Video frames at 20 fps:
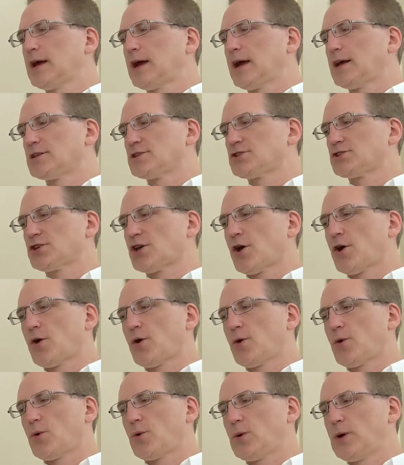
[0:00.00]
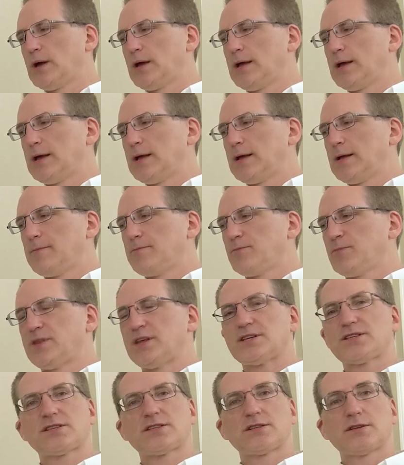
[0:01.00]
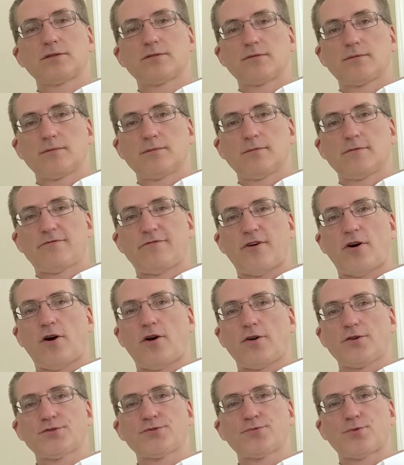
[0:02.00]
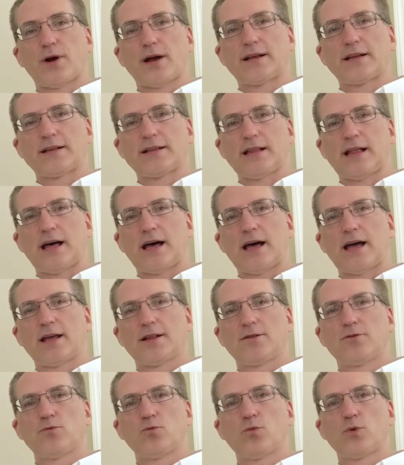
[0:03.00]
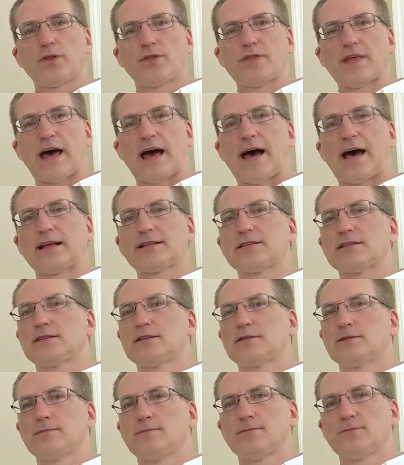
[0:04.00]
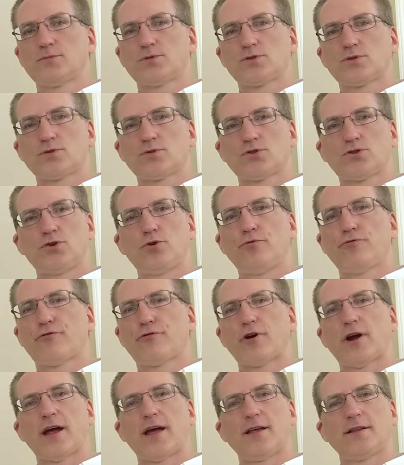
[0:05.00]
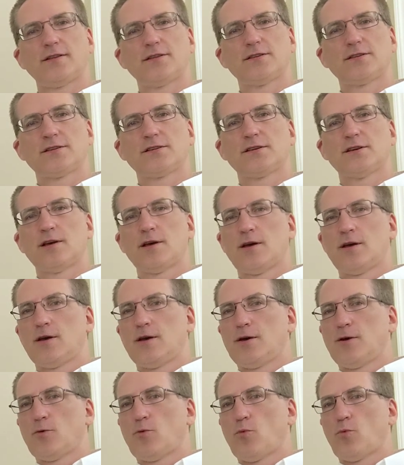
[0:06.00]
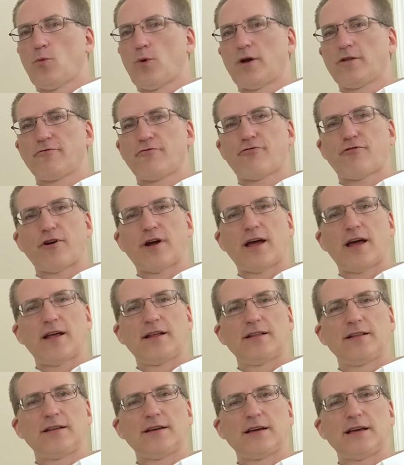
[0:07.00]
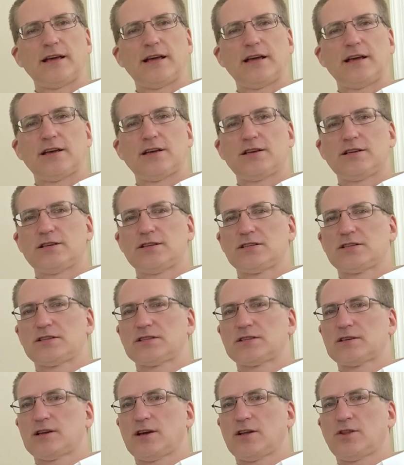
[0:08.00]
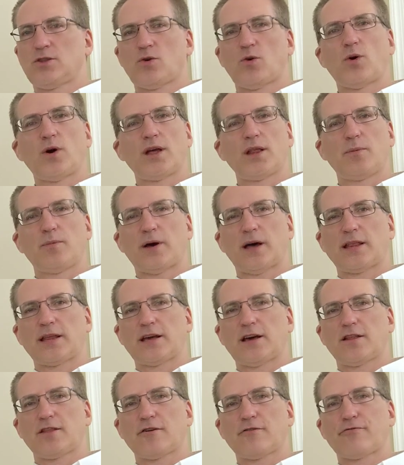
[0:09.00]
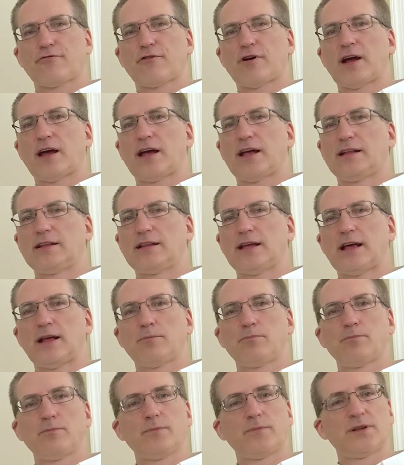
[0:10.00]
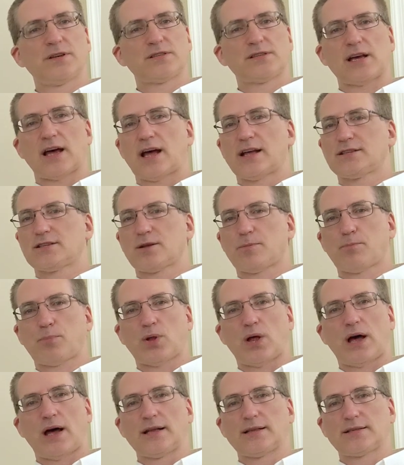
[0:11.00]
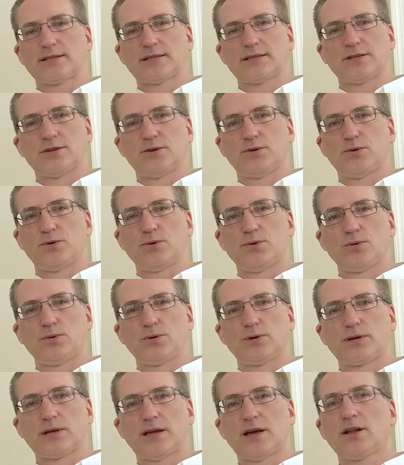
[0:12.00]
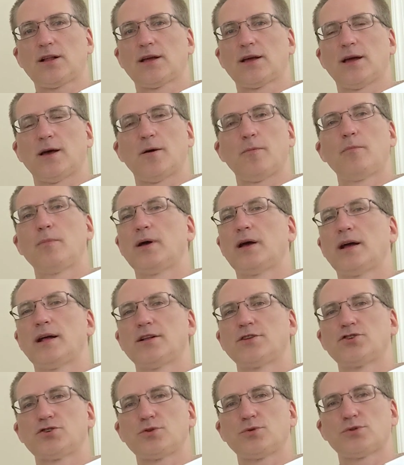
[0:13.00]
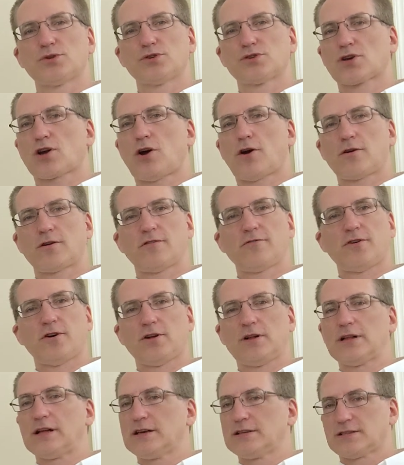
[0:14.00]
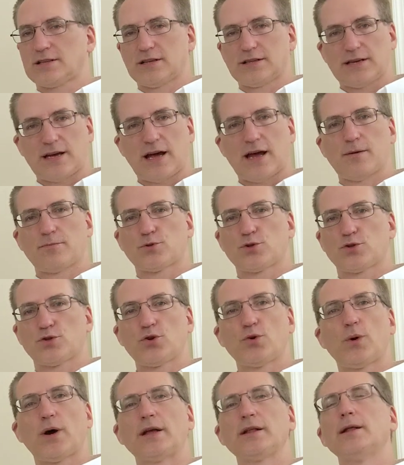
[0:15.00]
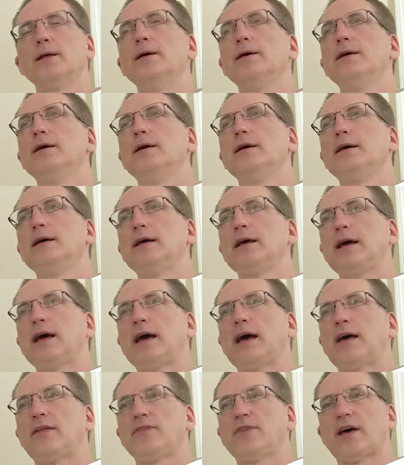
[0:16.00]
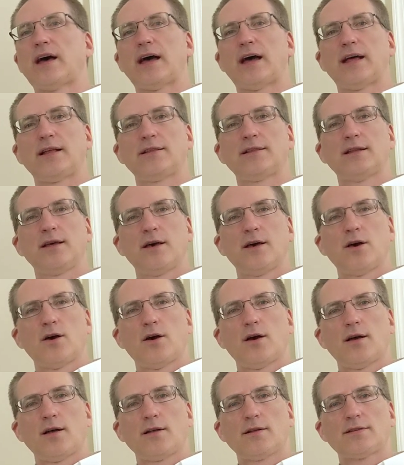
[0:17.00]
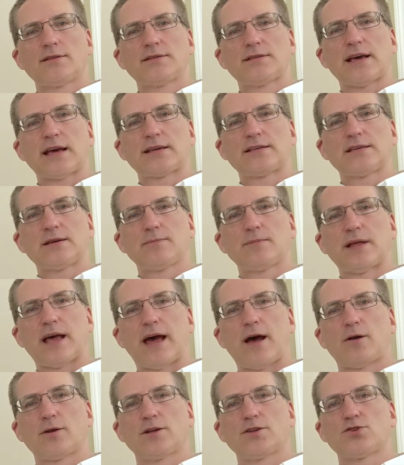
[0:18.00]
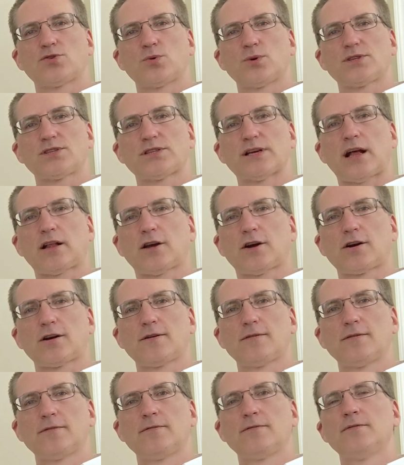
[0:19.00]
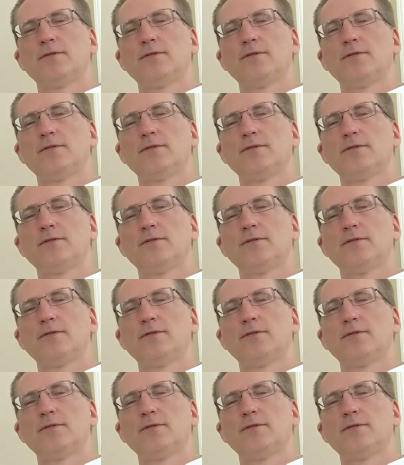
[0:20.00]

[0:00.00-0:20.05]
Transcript: And so this falls right in line with that. Two friends. One friend is annoyed by the other friend and decides to plot to kill him and chooses Carnival as the time to do it, and then takes him down into a cellar,